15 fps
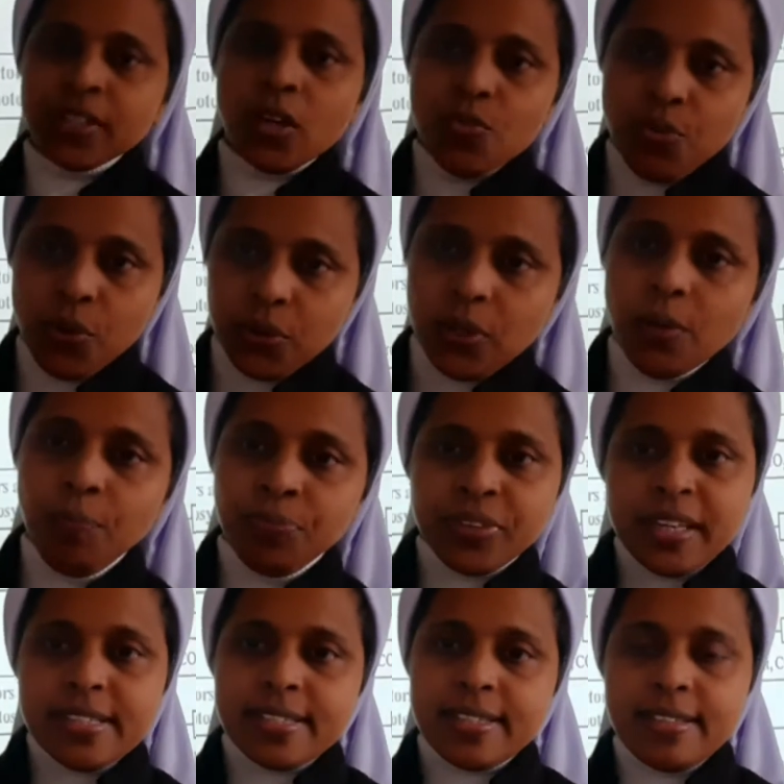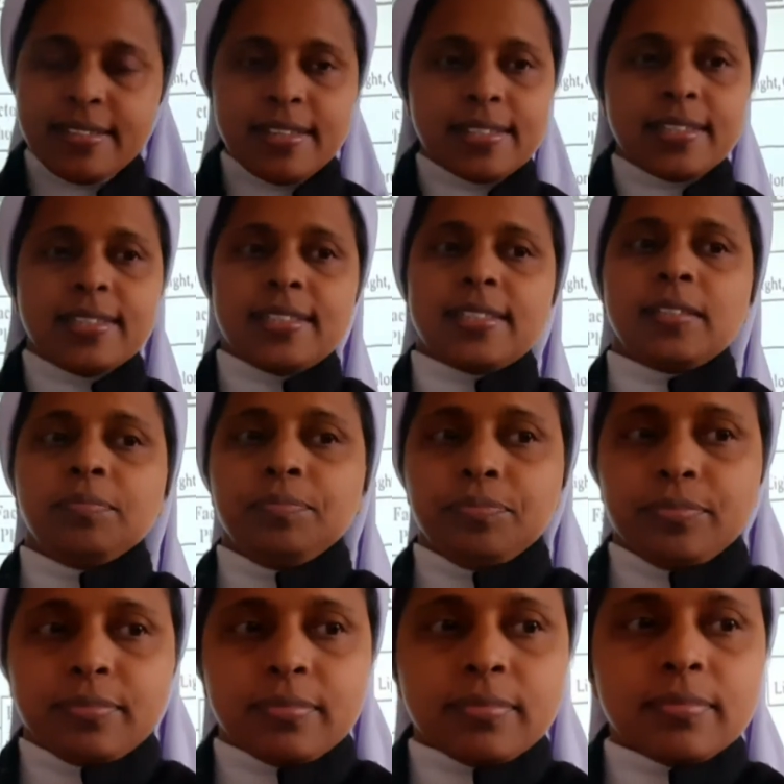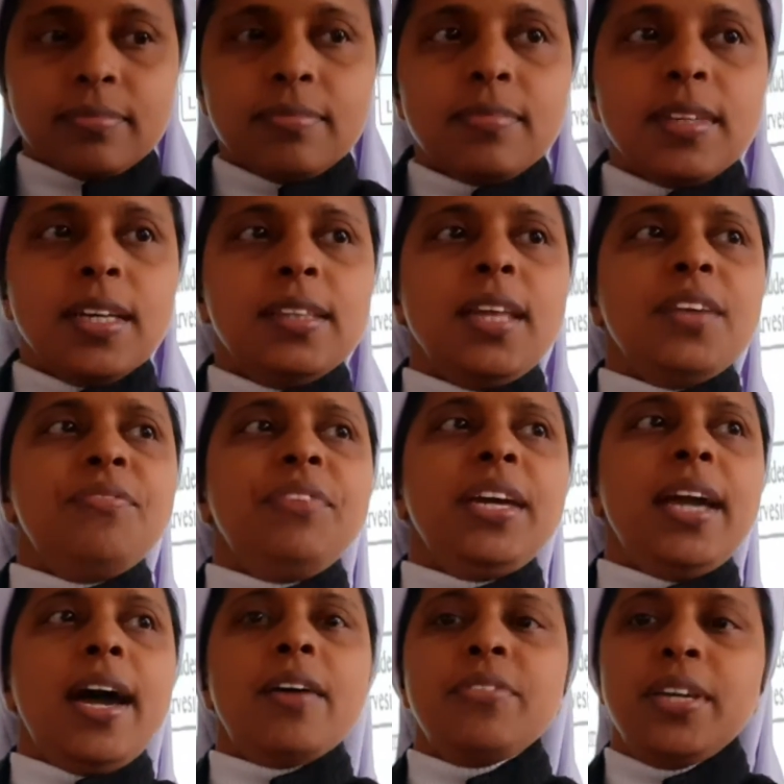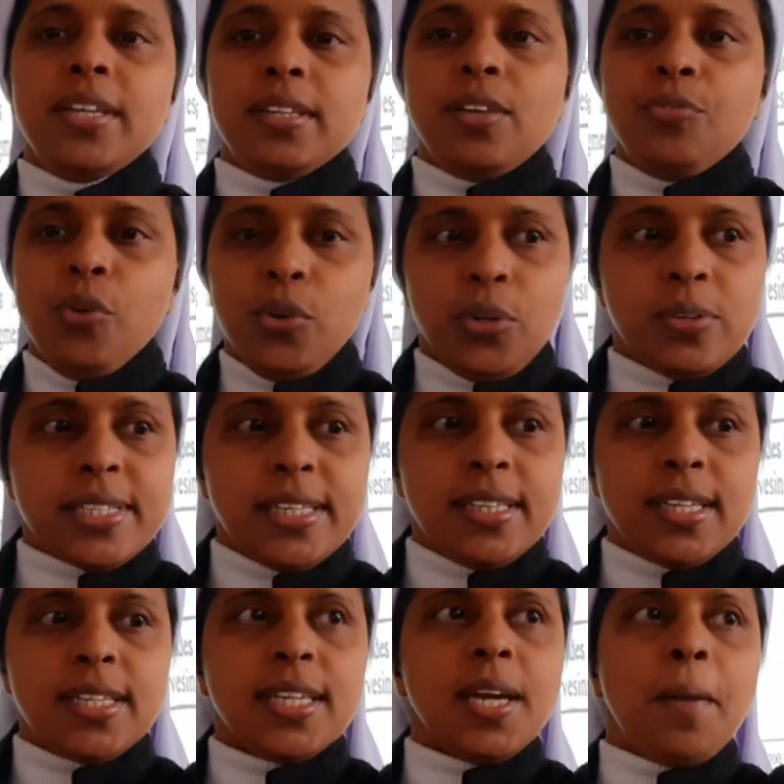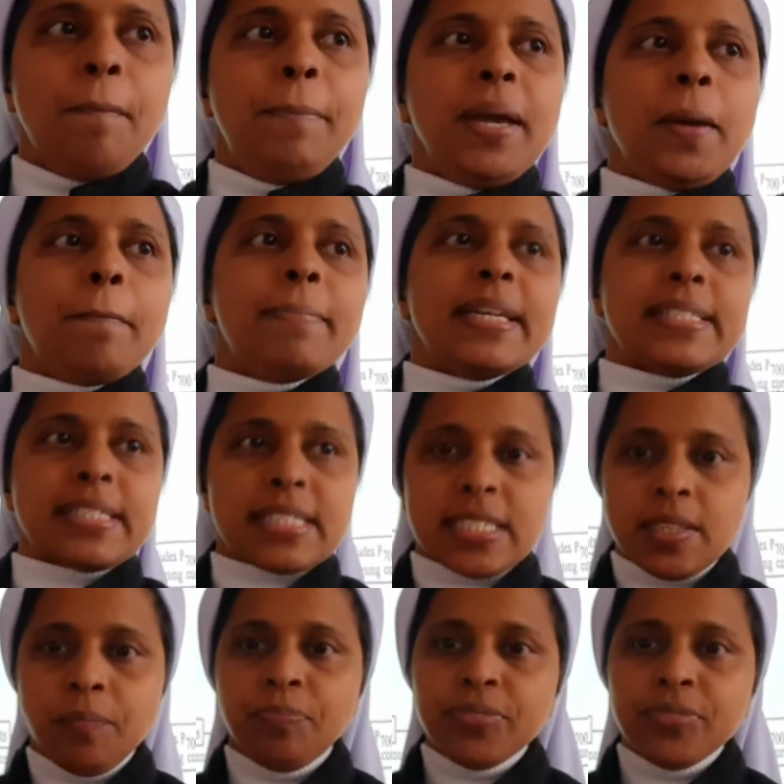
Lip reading: photosynthesis. Then we have here the photosynthetic pigments.